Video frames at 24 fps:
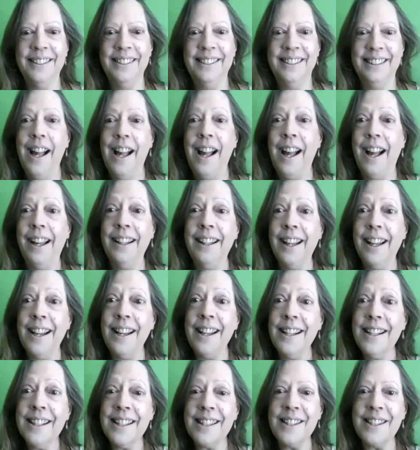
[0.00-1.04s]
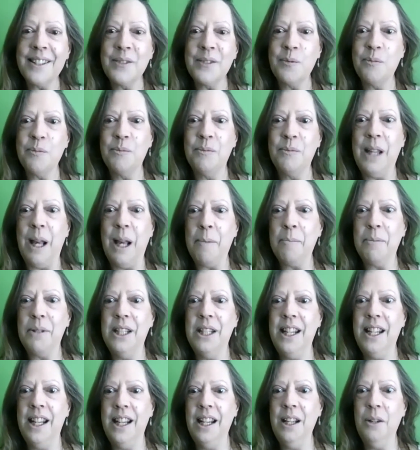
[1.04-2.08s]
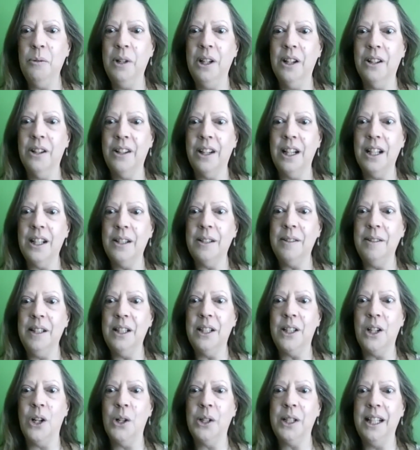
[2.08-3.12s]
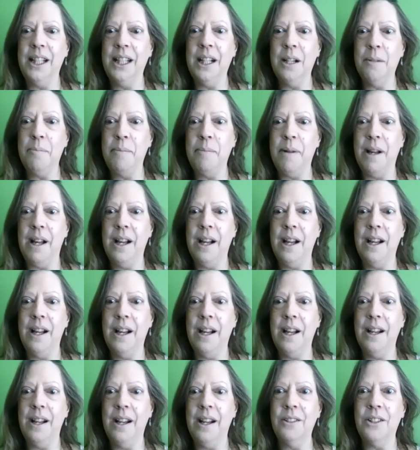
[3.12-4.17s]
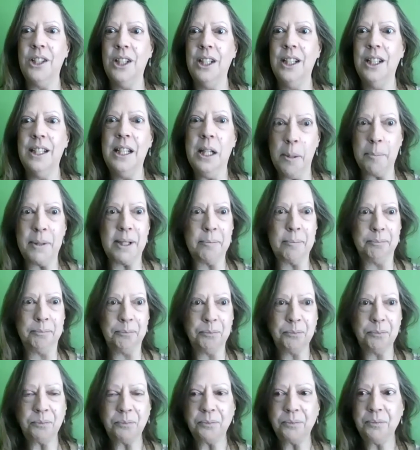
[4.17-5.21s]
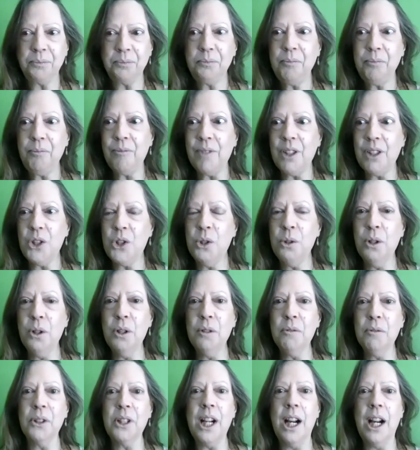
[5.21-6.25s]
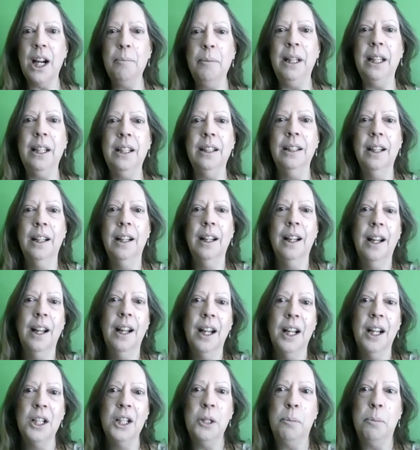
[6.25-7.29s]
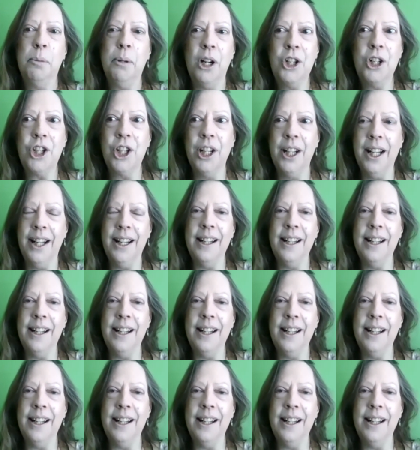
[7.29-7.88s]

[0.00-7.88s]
Hi, guys. Yeah, today we are going to be talking about 10 tips to overcoming depression and